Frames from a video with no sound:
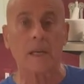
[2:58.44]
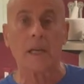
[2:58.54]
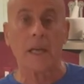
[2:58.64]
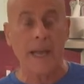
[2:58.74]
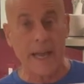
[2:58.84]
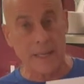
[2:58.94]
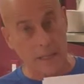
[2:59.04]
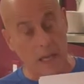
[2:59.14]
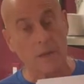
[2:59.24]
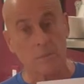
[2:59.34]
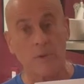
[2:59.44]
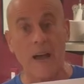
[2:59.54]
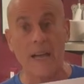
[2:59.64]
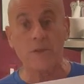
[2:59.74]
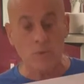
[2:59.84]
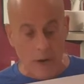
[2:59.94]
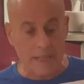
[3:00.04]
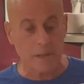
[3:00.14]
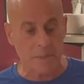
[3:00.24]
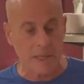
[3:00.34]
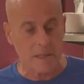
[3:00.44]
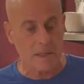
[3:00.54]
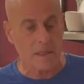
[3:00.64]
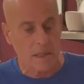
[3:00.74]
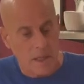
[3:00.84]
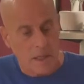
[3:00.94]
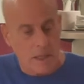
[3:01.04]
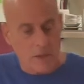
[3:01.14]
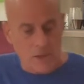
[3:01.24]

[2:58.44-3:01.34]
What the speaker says: And I'll provide you recipes. Just to